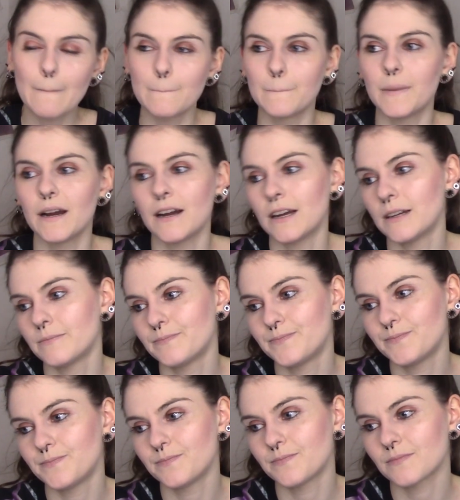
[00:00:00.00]
But
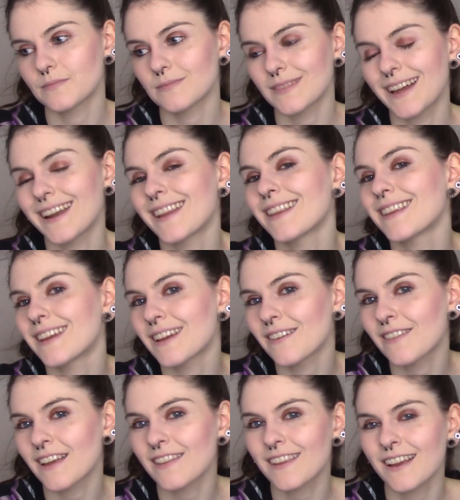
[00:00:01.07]
I didn't think of
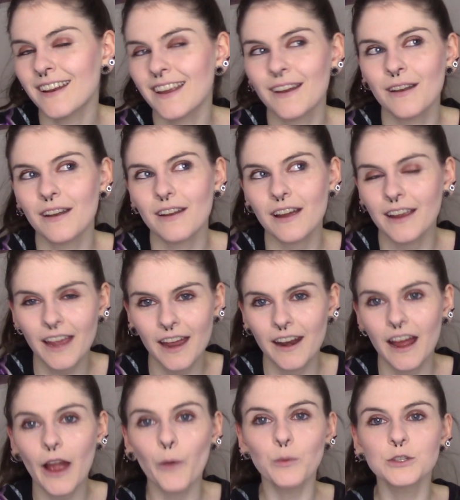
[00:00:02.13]
that then. And again,
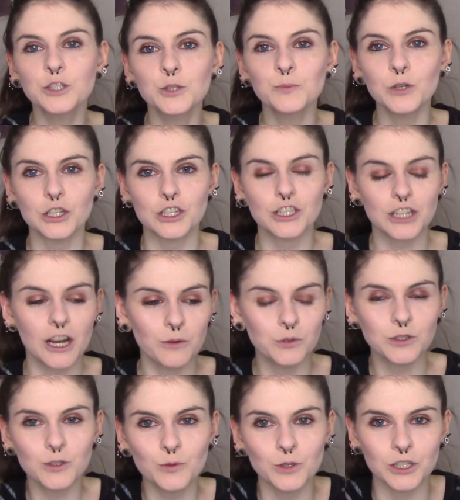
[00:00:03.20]
I was smushed. I
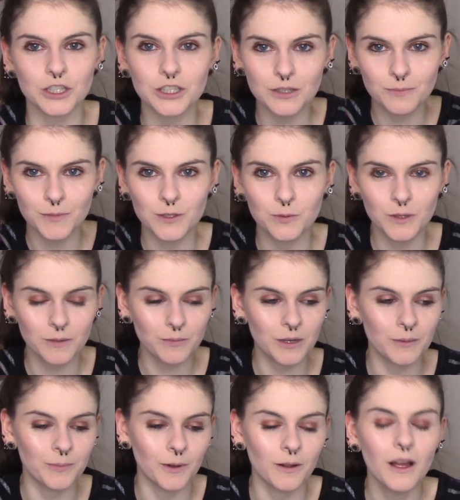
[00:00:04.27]
was squished between
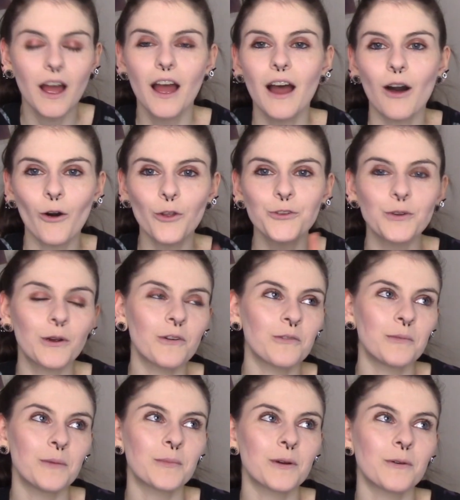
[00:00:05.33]
people. Also, I
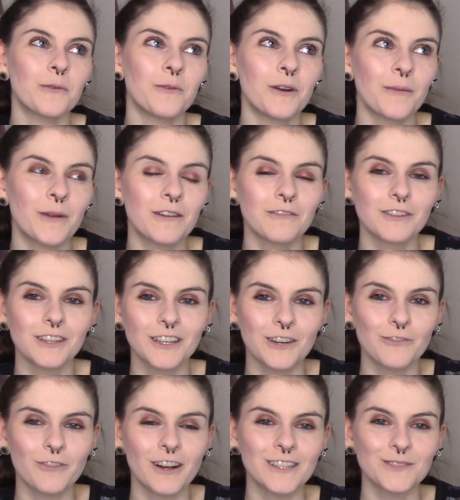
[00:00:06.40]
remember one of my really
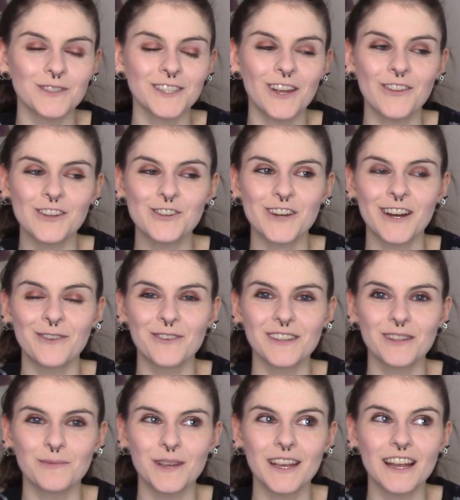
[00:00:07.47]
good friends was on the train
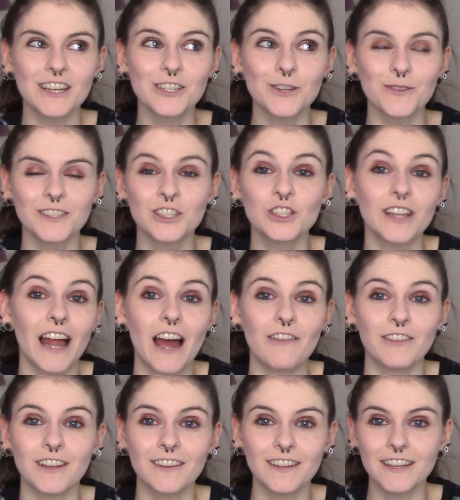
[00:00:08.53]
with me and she was just
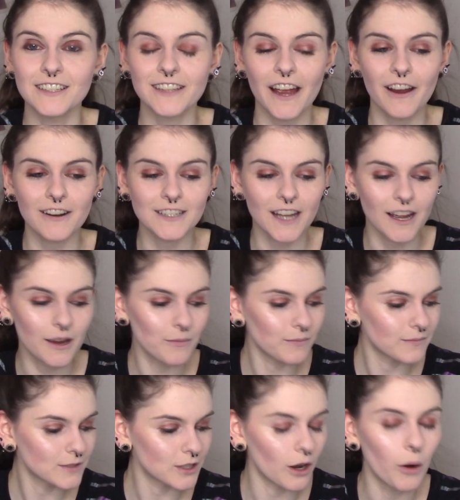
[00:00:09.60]
laughing the entire
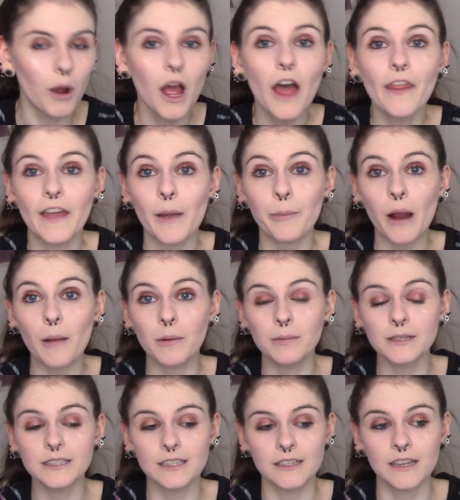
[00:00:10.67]
time. So that
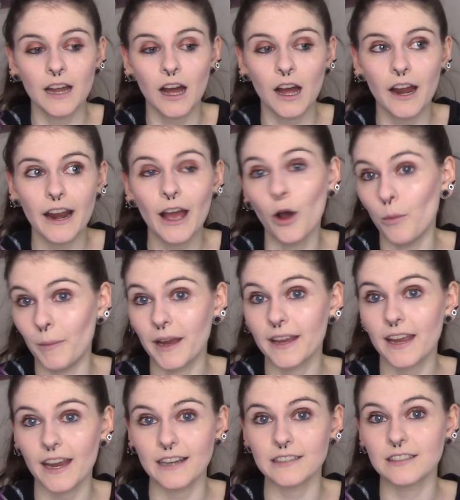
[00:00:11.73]
probably did not help my
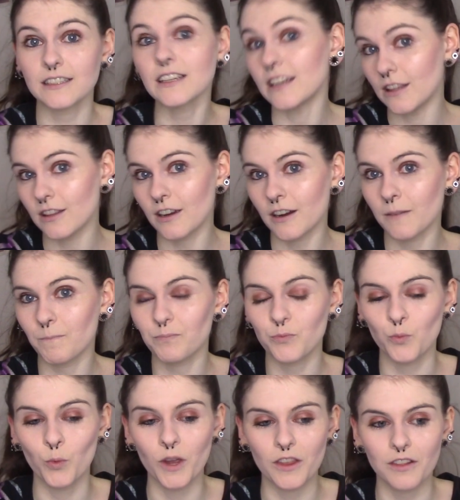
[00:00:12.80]
case either,
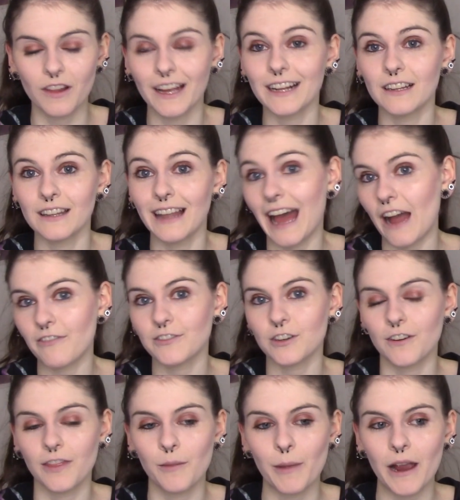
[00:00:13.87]
with like laughter
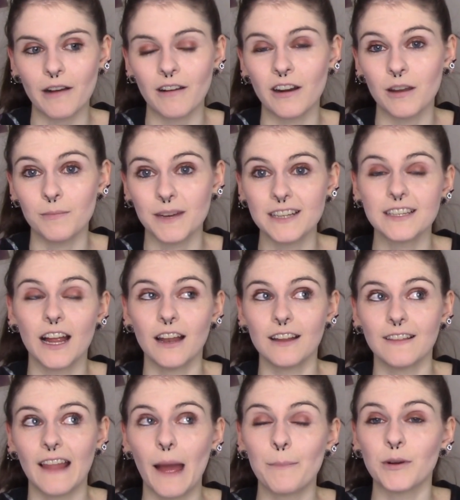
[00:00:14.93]
in the background and me
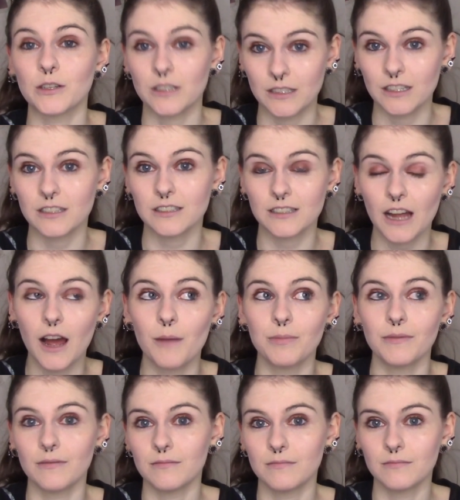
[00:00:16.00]
telling that person to stop
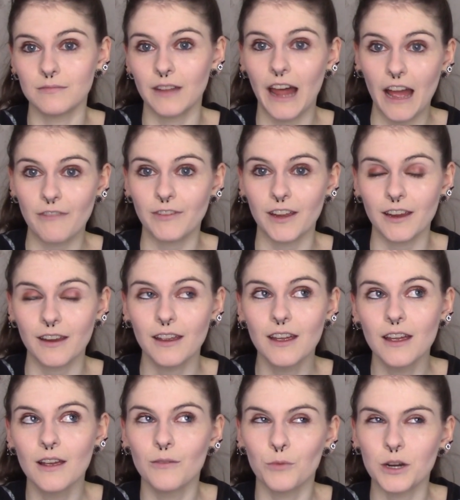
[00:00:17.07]
laughing,
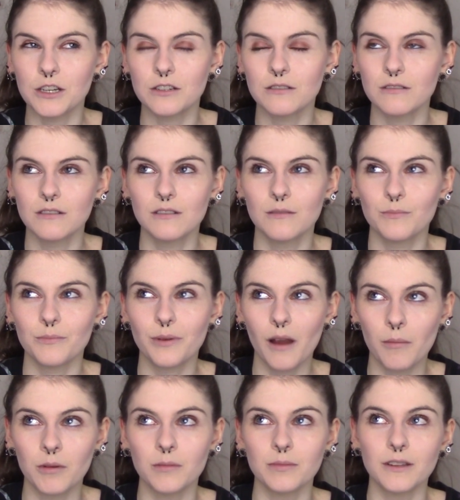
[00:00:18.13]
which
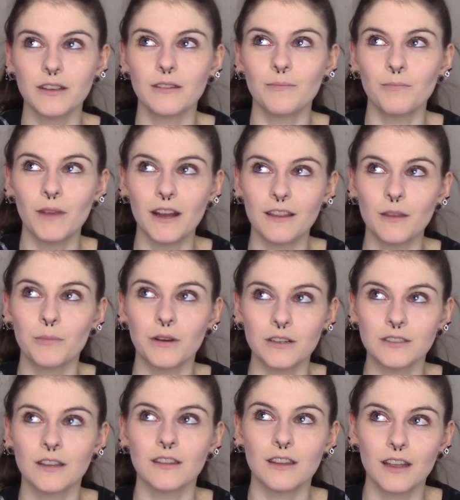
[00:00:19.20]
probably made the
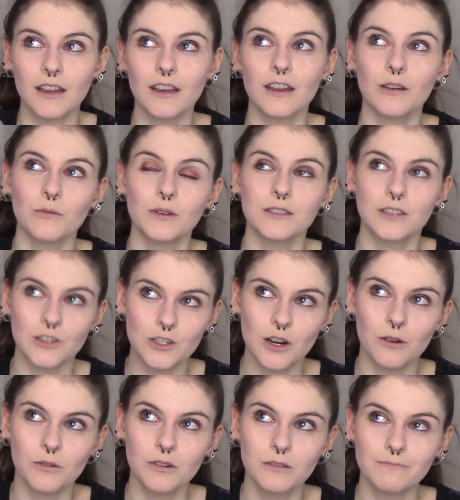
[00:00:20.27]
person think it was a
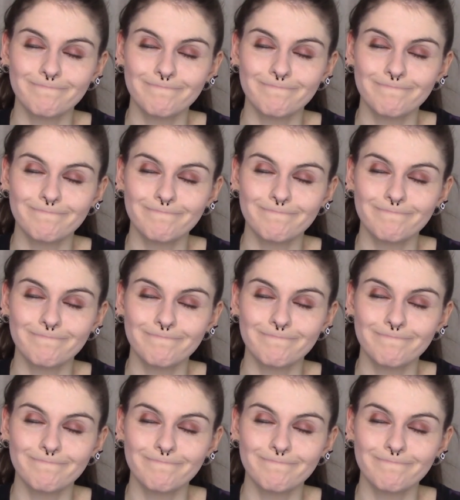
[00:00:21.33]
joke.